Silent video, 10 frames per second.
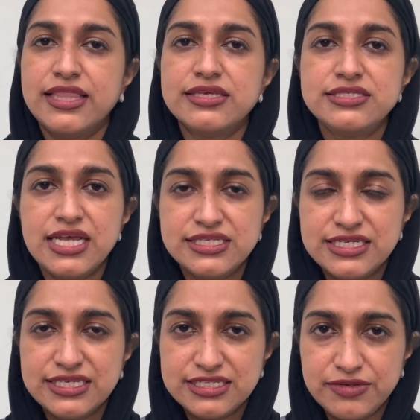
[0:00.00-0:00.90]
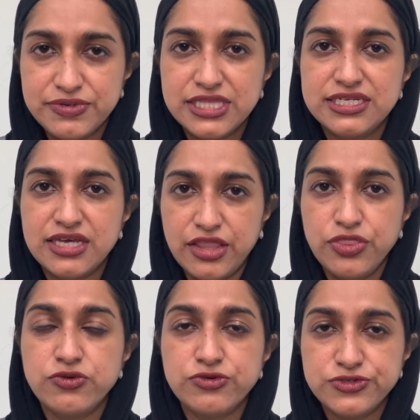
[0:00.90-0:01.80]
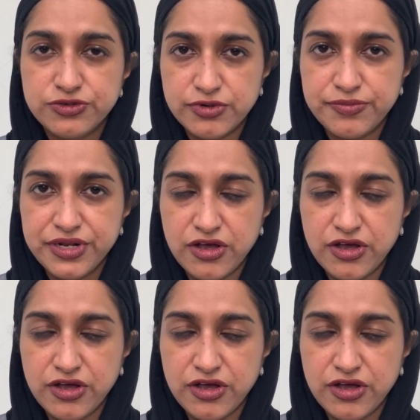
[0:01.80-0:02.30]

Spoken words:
This testing is typically done through Suburban